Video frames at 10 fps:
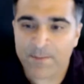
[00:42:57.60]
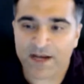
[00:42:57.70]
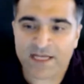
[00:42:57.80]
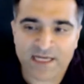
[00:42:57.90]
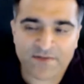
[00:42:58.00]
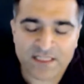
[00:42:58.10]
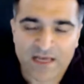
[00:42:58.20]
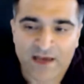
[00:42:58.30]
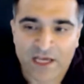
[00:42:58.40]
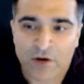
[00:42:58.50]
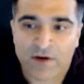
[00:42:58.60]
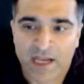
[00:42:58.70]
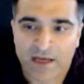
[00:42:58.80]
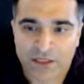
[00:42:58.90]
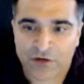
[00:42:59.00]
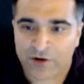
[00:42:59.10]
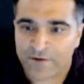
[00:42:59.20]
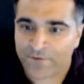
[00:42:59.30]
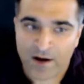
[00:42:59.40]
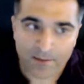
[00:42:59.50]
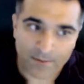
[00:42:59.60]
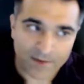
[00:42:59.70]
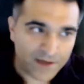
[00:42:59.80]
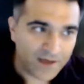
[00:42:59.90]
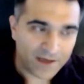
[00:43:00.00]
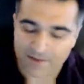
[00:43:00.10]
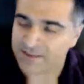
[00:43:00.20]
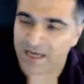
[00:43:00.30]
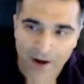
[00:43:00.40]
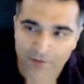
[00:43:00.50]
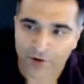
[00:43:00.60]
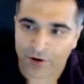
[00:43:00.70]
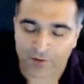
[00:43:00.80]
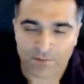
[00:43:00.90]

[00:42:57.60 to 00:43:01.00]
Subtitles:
but it's not to say that, getting a degree from some other